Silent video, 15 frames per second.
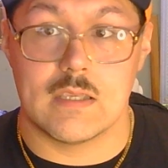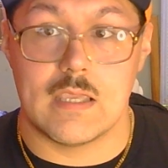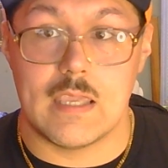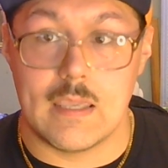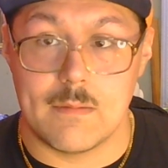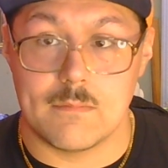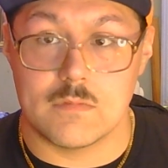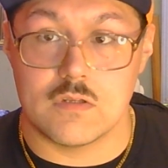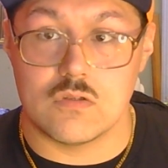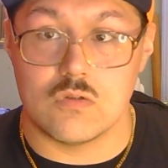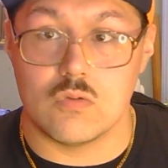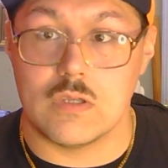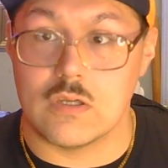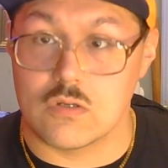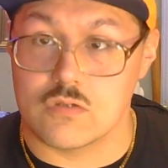him to do
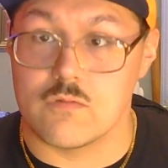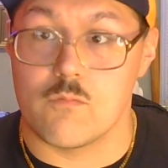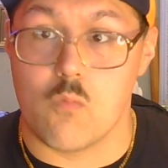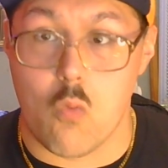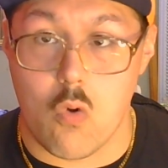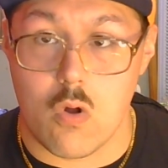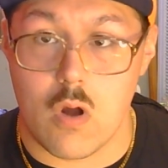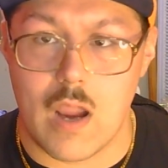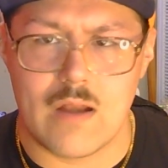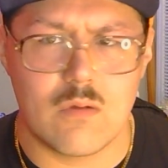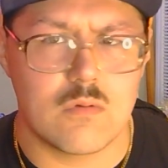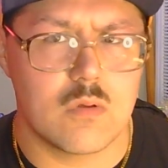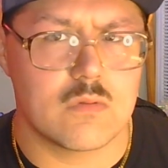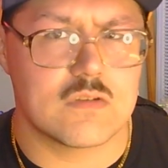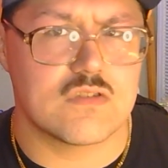Gears of War. I don't
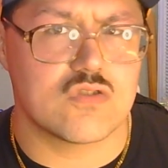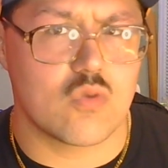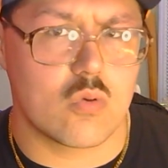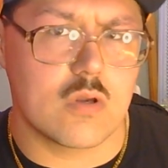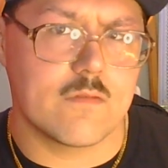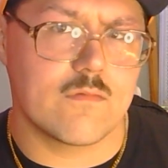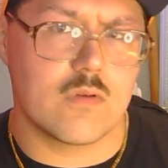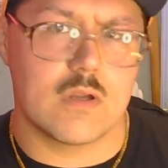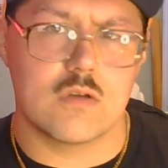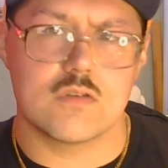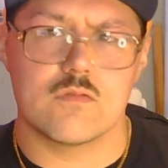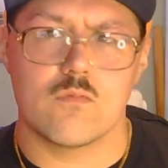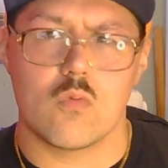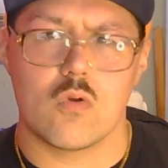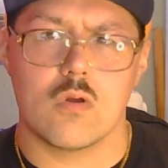know the story for Gears
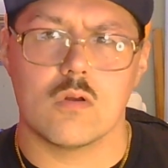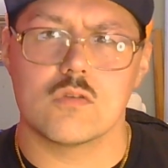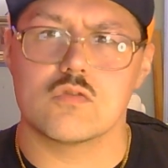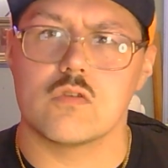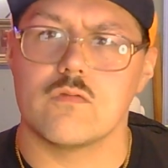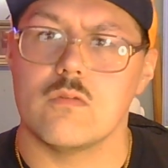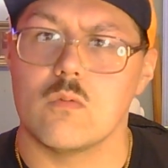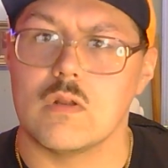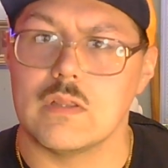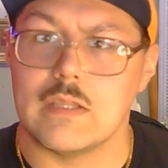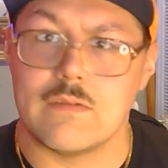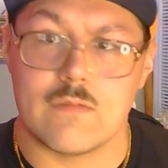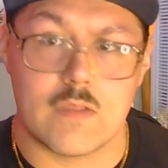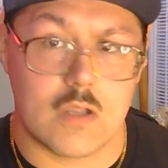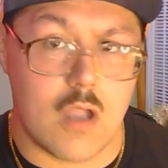of War, so if you want to leave
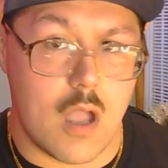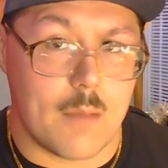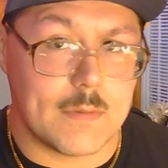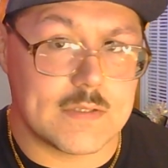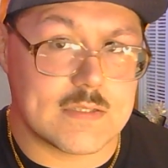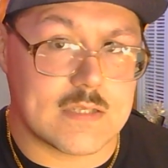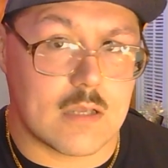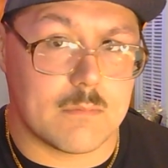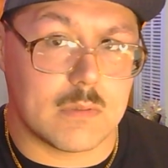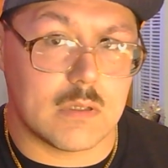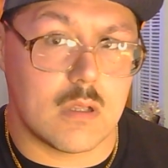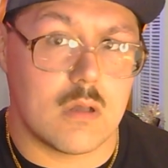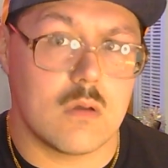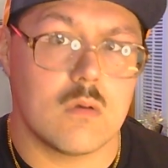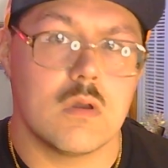in the comments down
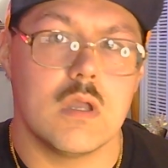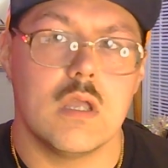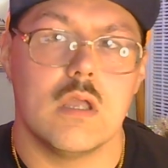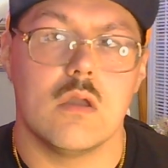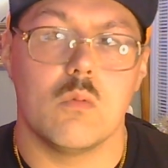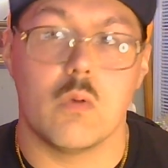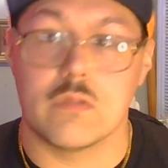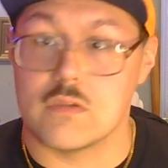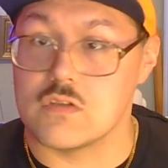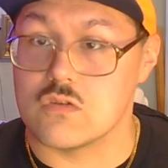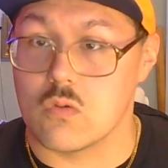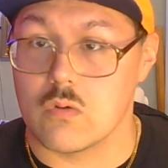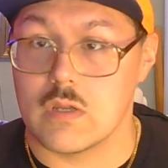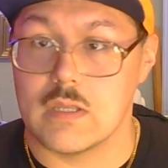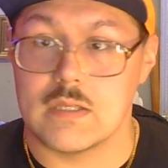below what the
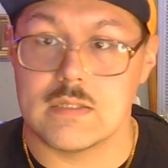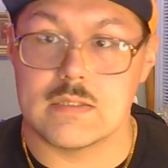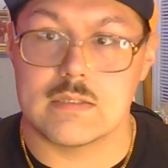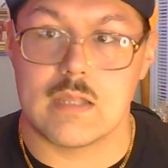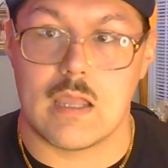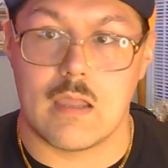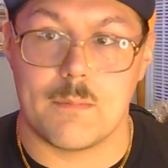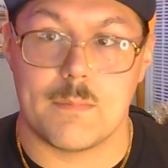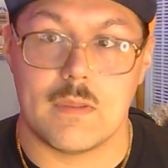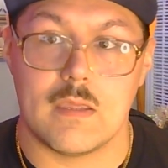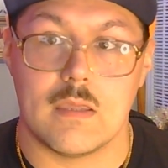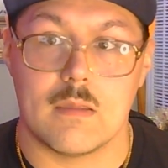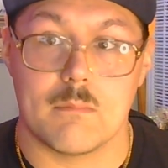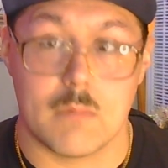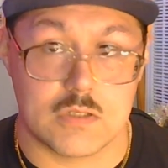story is, I'd
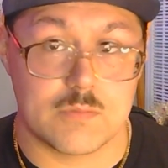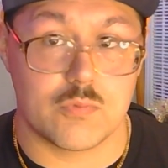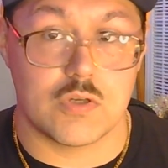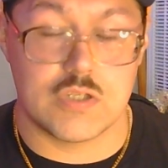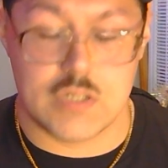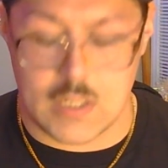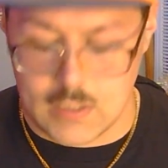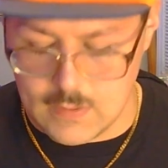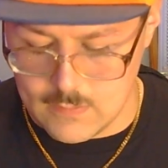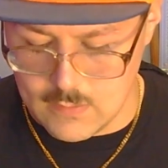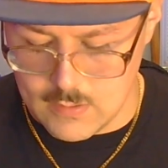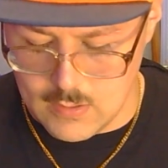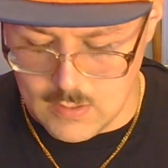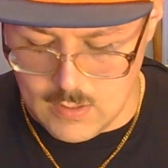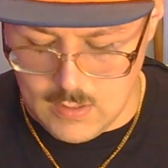be much appreciated.
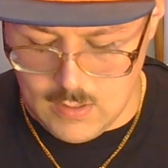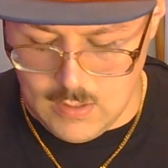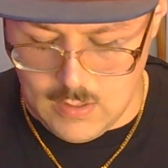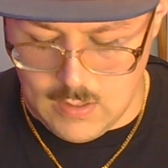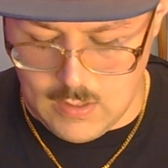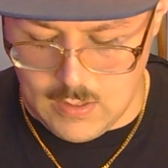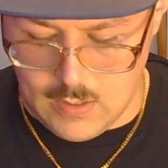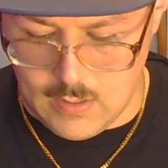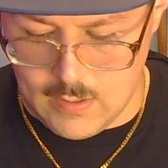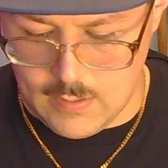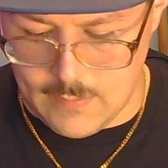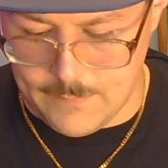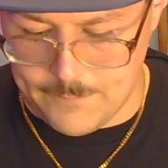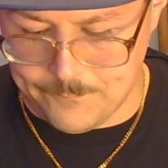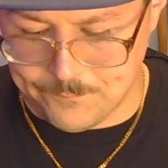
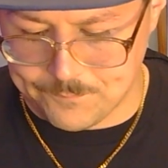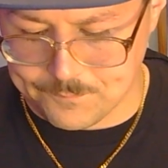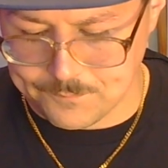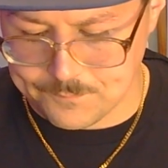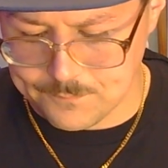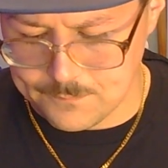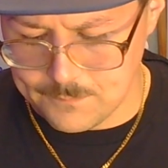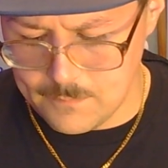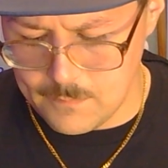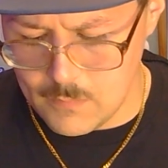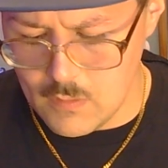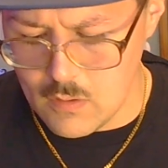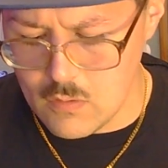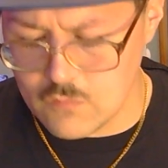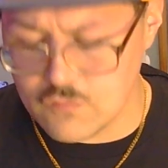So
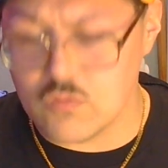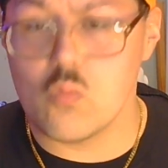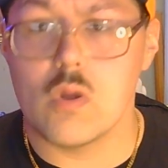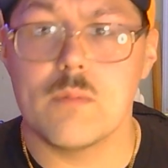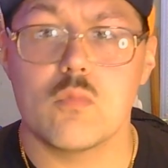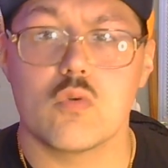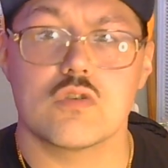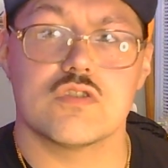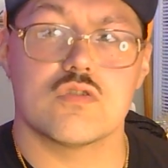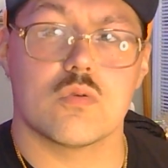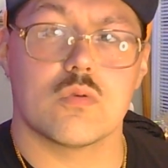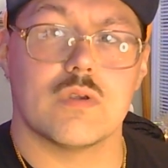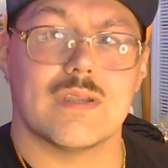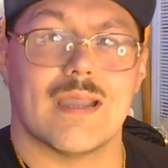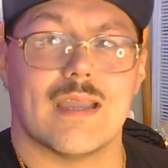one more
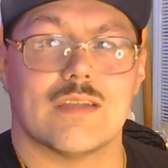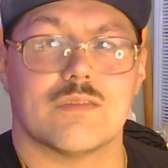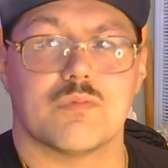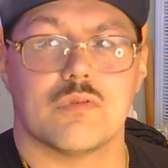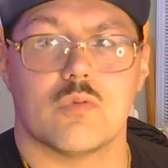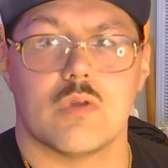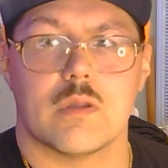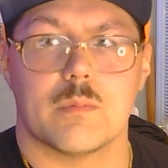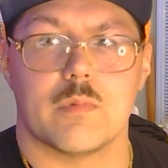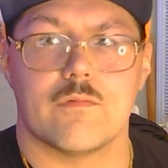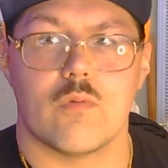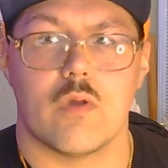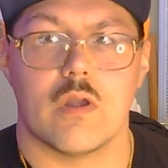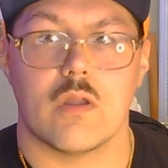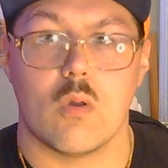story, guys, real quick
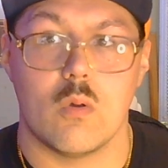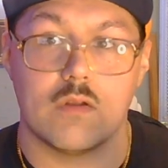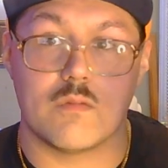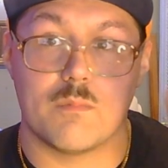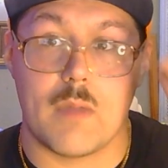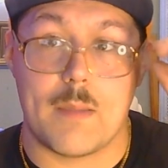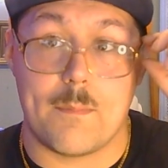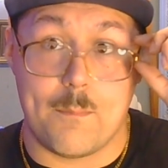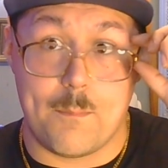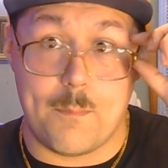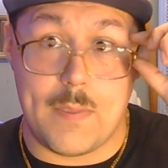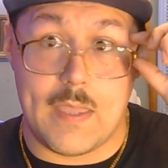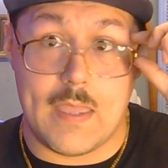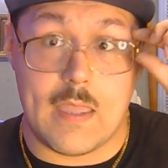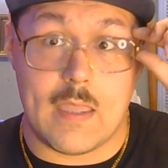before I go into my
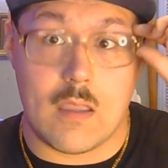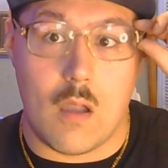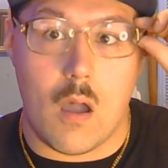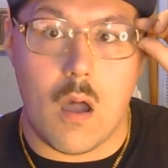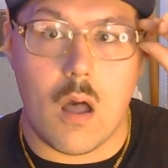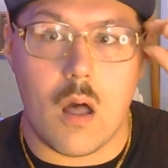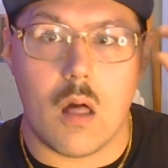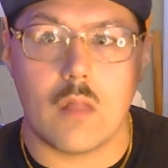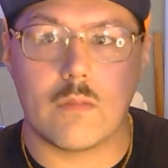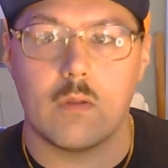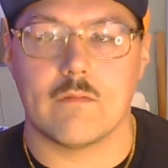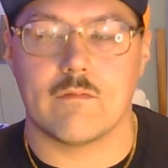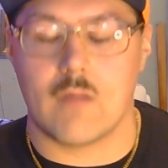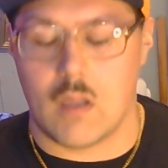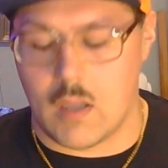big haul that
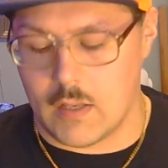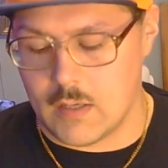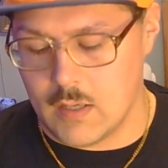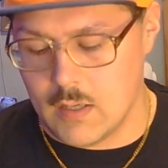I've got.